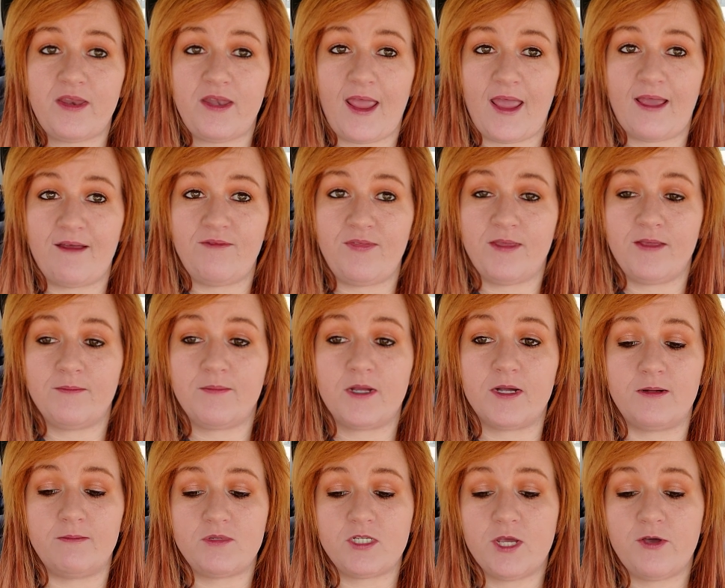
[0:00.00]
and have them
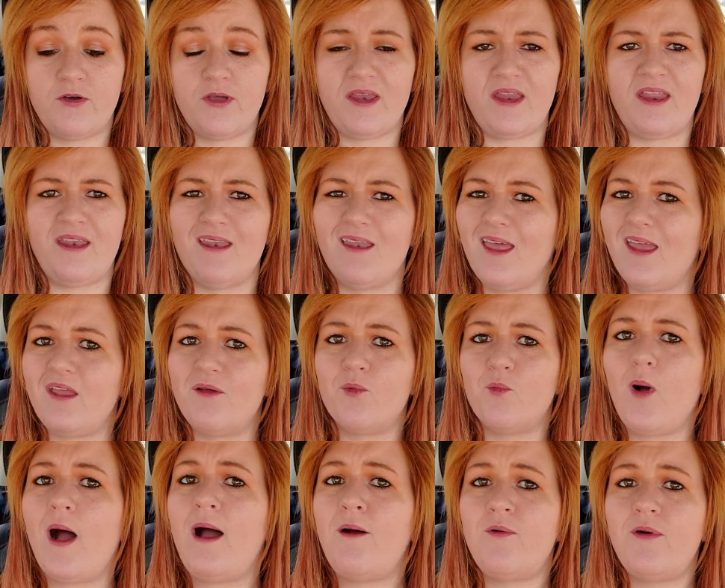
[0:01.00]
come tow it. And like,
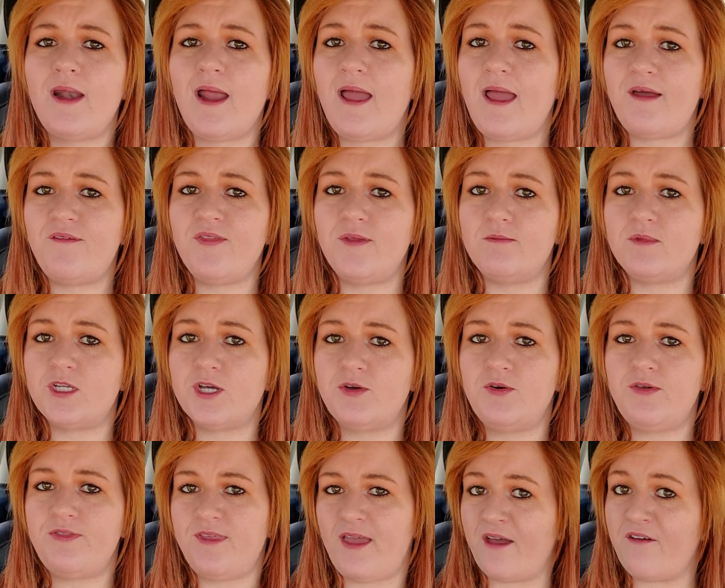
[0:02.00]
why would I have them tow
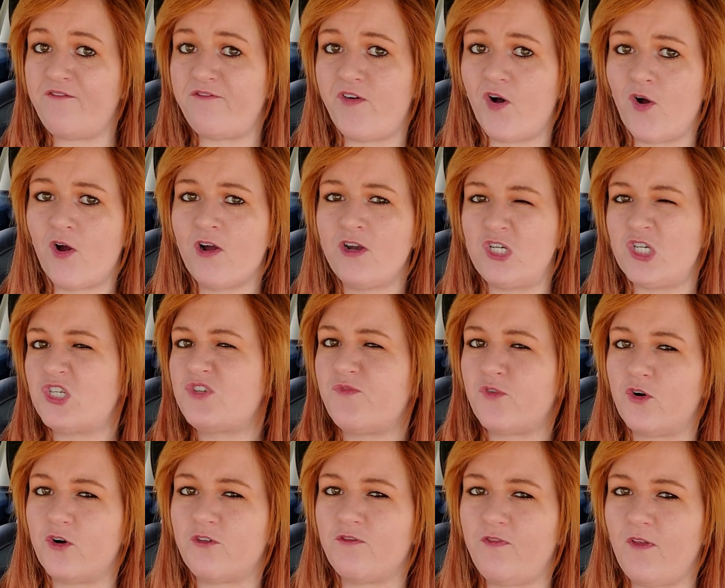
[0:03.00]
it that far just
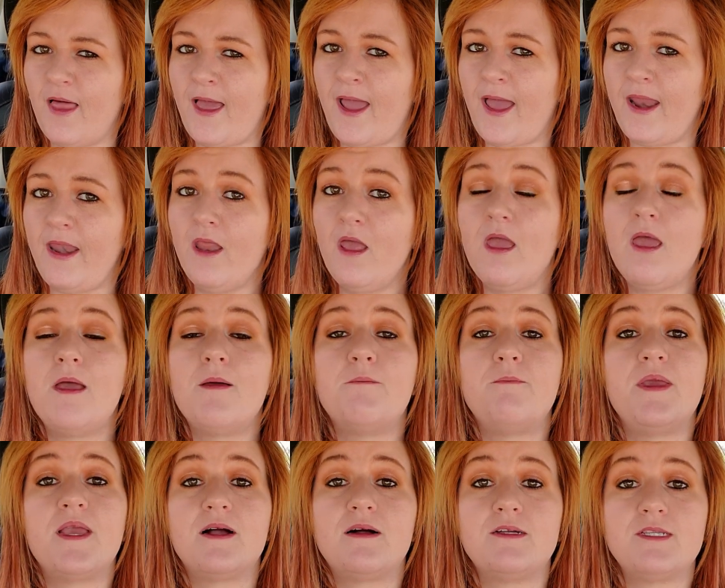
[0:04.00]
for a flat?
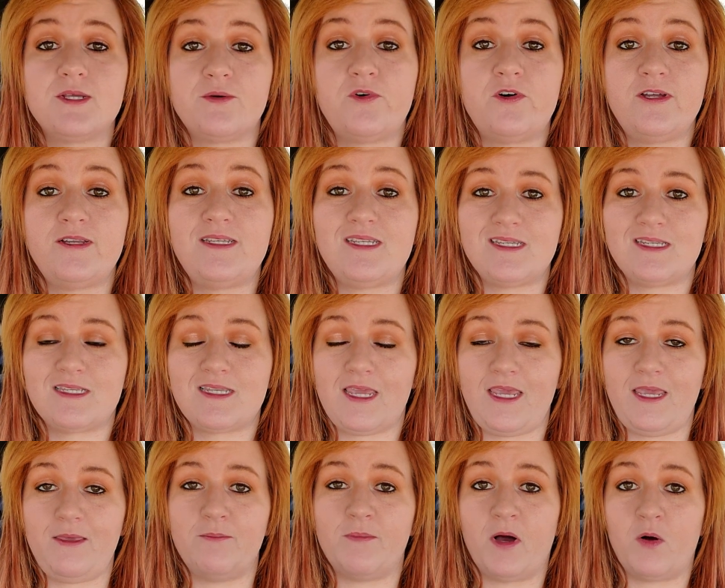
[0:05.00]
Because I wanted to
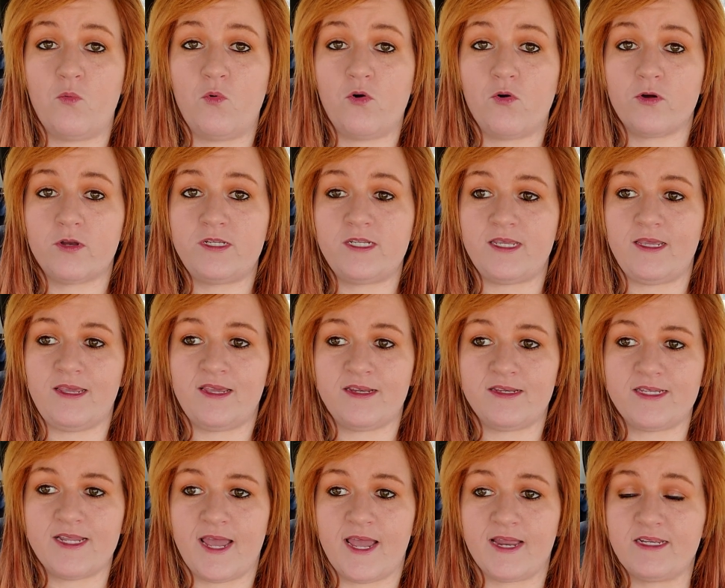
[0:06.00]
keep my warranty
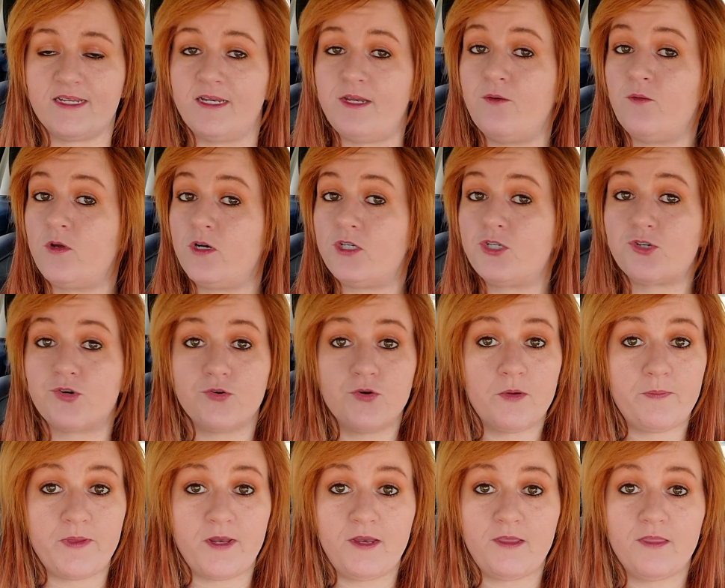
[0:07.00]
intact. I didn't want to screw
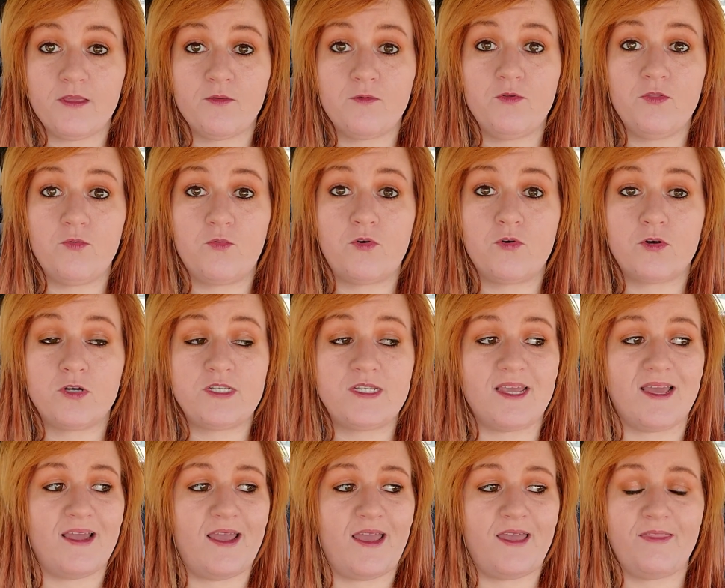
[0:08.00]
up anything with the warranty.
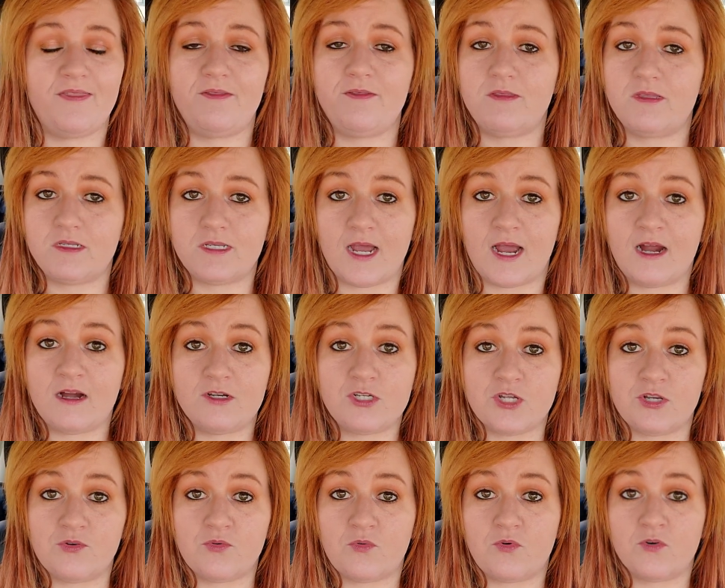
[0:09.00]
I had the tires
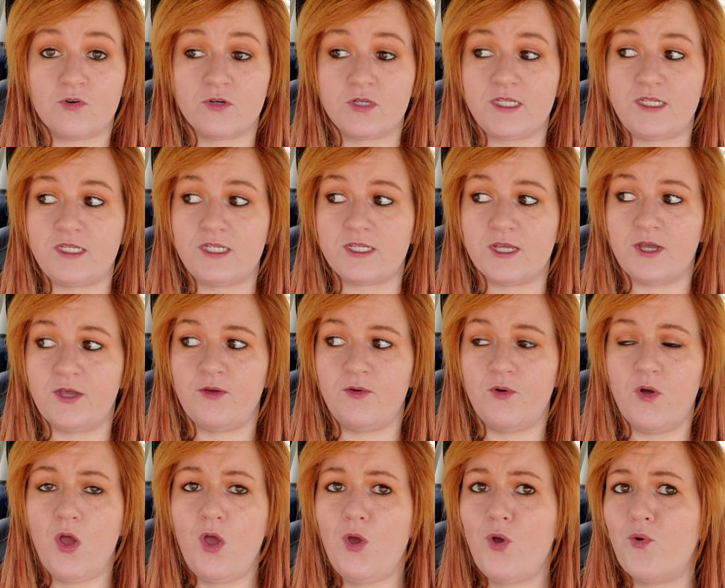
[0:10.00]
under warranty, so
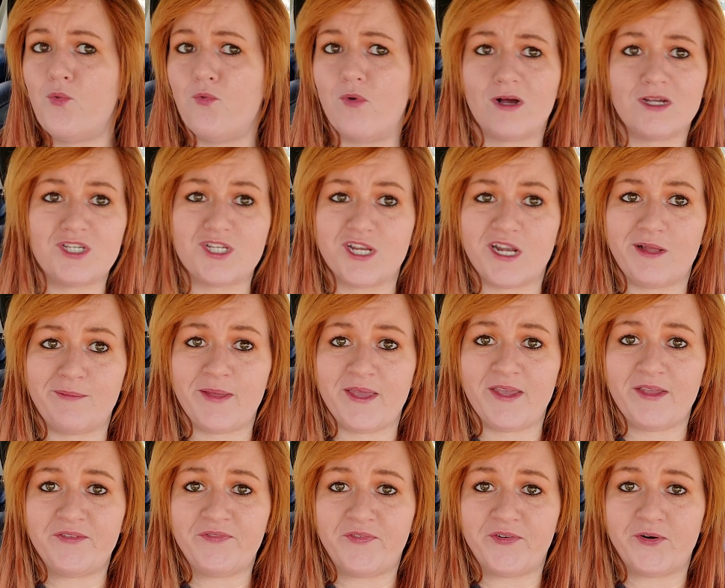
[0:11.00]
why should I
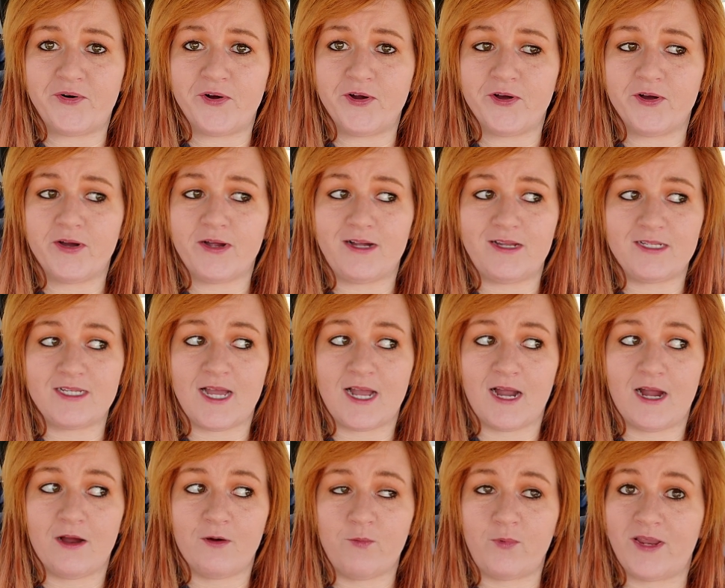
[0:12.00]
pay for a
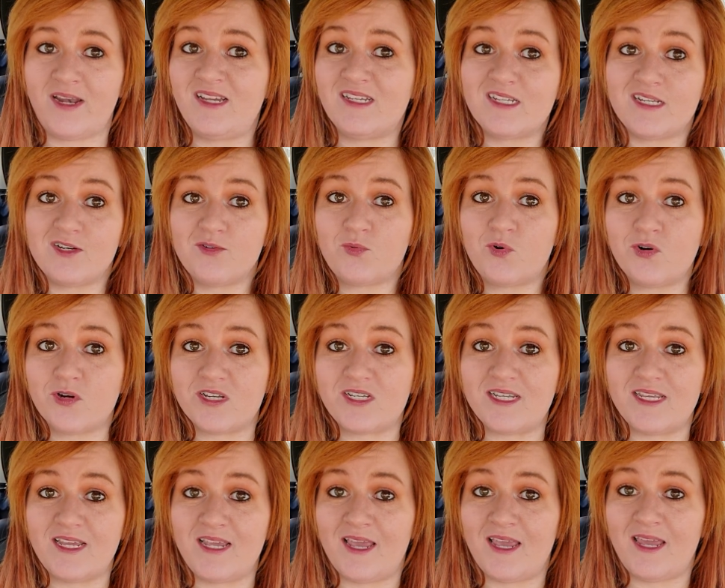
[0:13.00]
tire when it's under
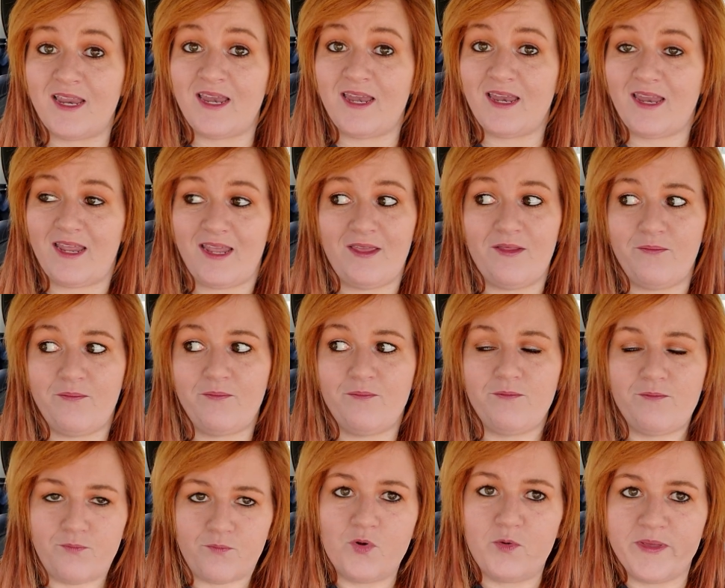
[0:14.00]
warranty and it
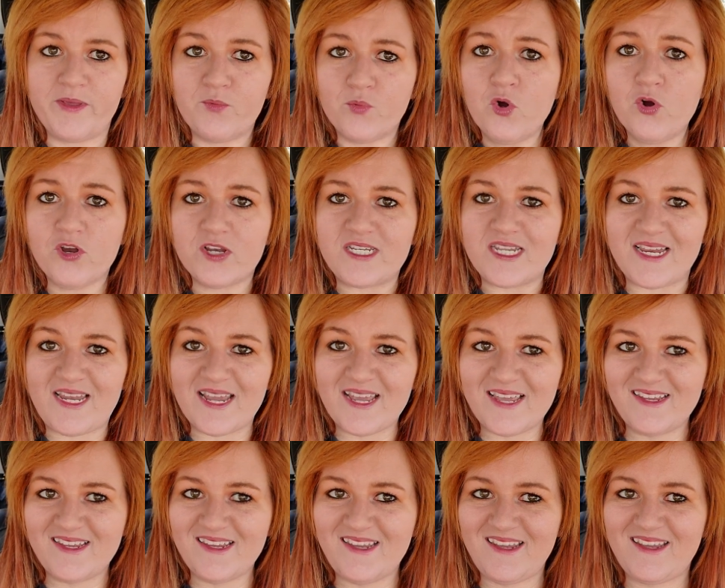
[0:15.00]
will be warranted?
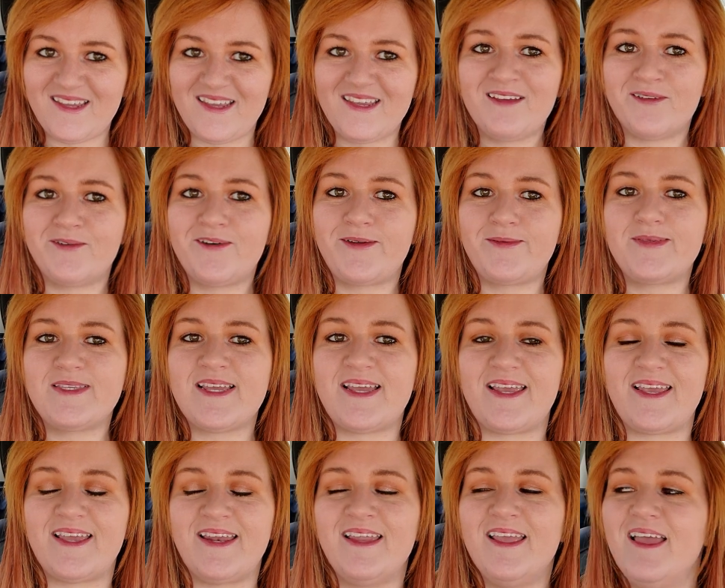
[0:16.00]
you know what I'm
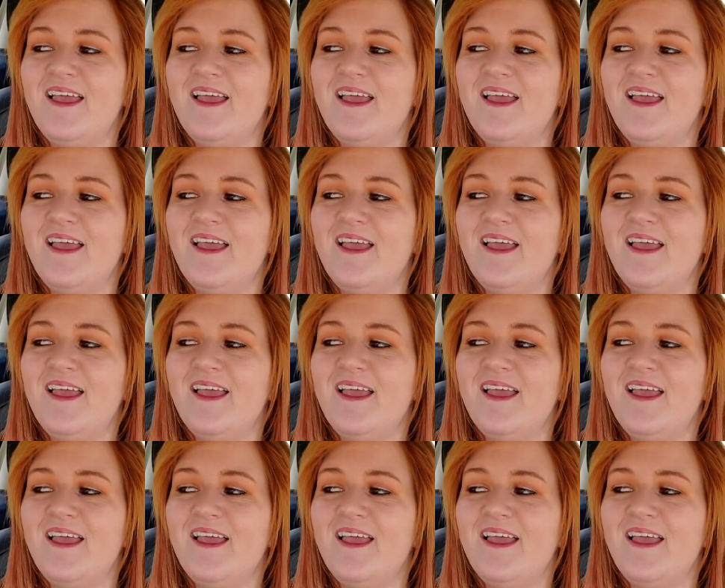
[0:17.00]
saying?